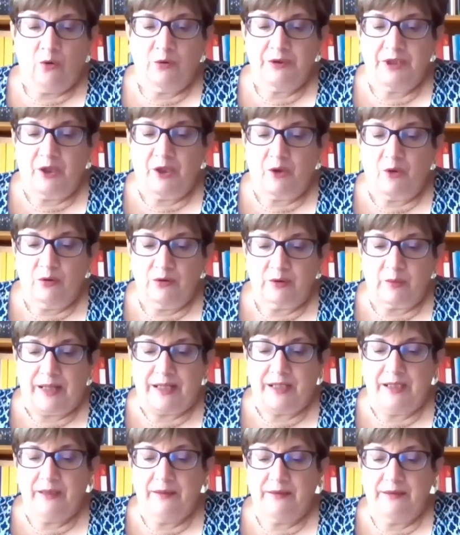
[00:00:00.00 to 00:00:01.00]
On the
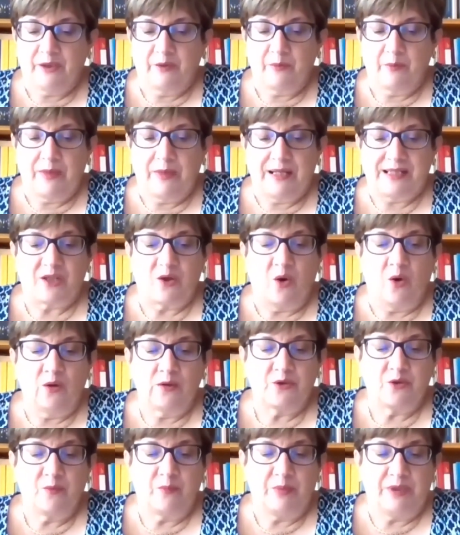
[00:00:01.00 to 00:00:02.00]
contrary, there must
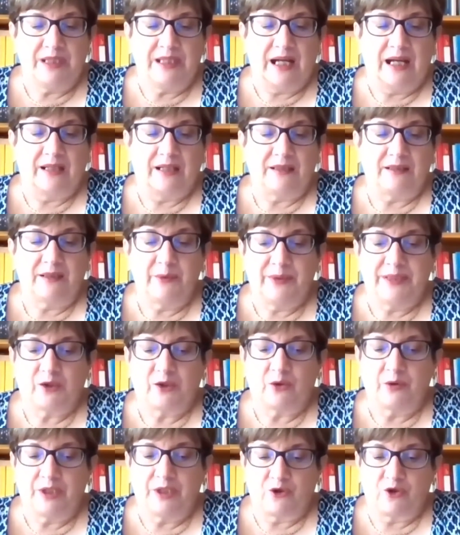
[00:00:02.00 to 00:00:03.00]
also be a
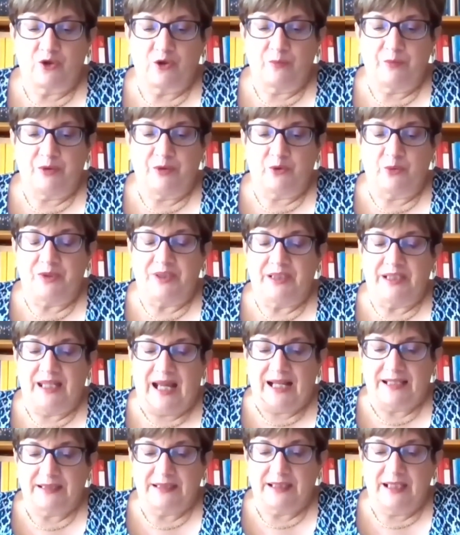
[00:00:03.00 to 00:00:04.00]
direct connection between the
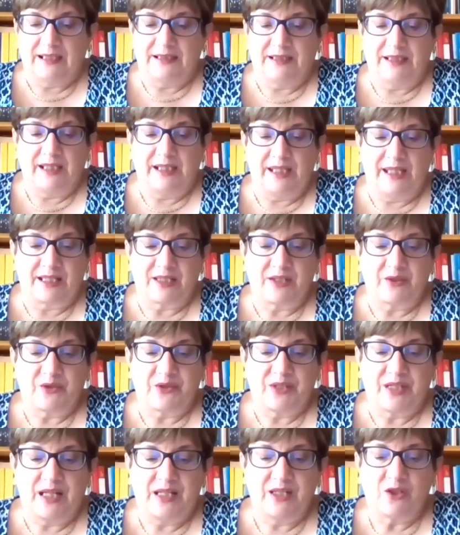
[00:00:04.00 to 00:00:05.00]
act and the
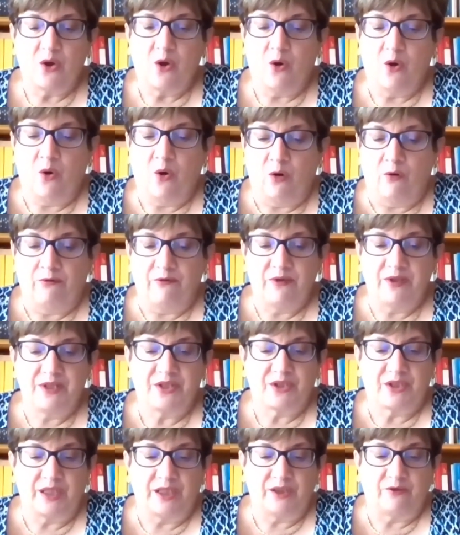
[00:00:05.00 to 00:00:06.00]
exercise of
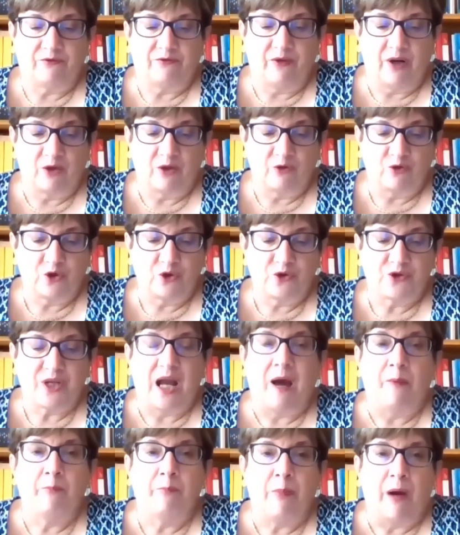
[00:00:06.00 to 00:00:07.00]
state functions
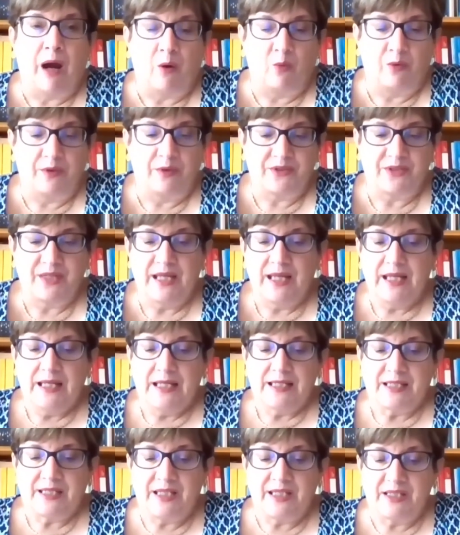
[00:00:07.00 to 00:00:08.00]
and powers,
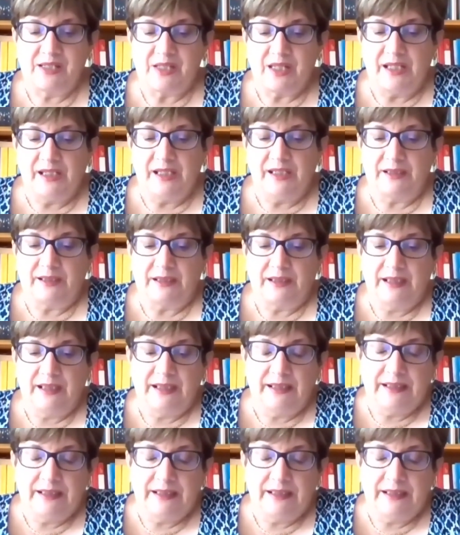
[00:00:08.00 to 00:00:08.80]
since it